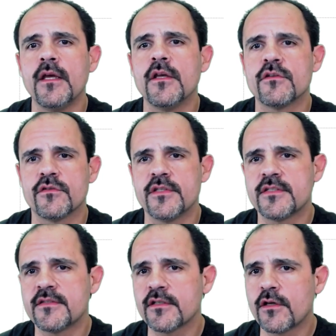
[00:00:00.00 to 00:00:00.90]
So
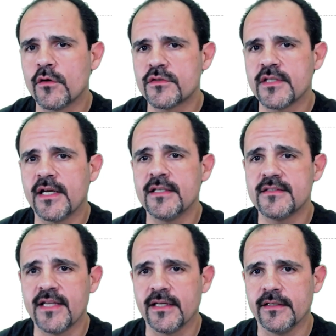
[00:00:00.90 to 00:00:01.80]
this is the cosine
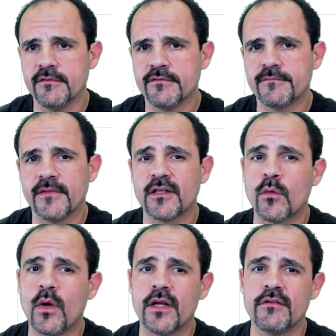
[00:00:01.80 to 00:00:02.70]
is negative. In
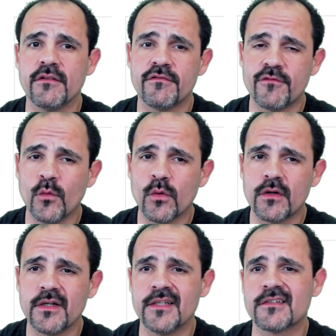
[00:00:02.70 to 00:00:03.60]
quadrant
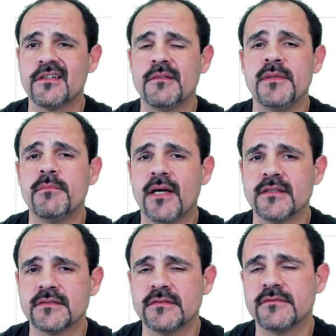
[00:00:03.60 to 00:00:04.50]
4, it's going to be
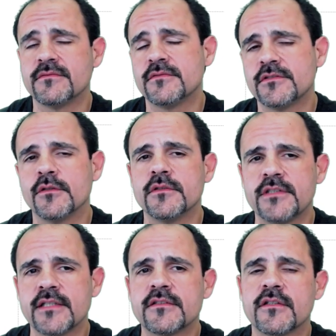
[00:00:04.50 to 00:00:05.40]
positive. So
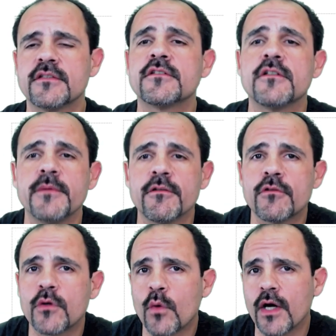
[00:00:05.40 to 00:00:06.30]
chances are this is going to be a
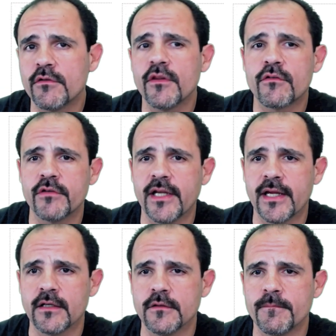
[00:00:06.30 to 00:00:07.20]
quadrant 3
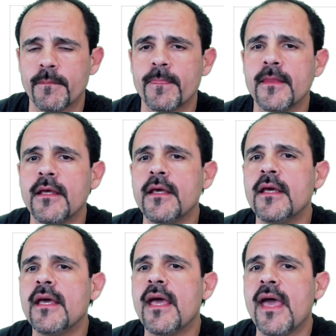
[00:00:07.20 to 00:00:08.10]
angle.
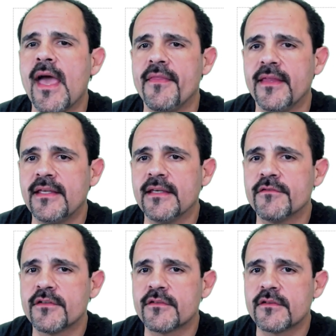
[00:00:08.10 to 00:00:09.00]
And they give
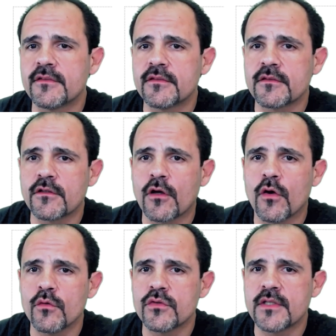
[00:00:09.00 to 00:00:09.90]
us
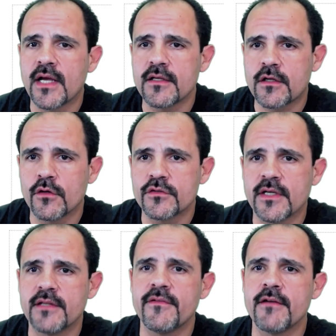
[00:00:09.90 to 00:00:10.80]

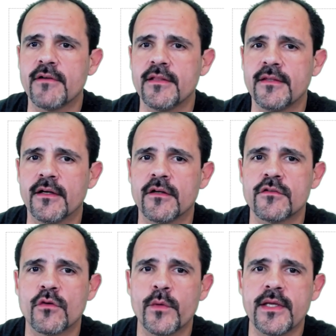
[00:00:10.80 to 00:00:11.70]
cosine of A right there.
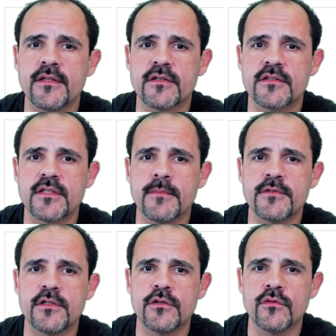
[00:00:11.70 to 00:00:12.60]
So we can just
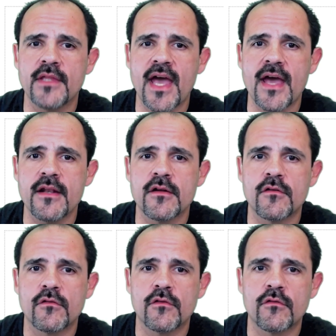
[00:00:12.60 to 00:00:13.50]
substitute that
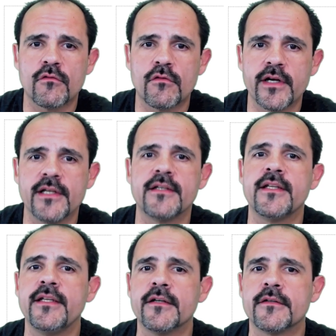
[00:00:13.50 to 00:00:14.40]
right into
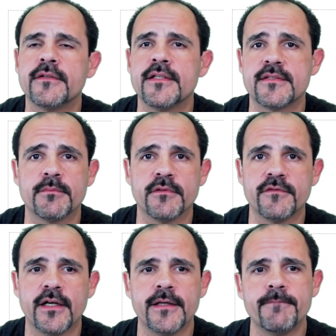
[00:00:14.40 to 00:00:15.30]
here and
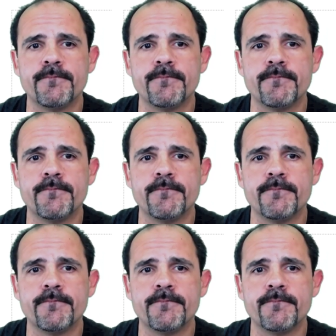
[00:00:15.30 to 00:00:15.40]
simplify it.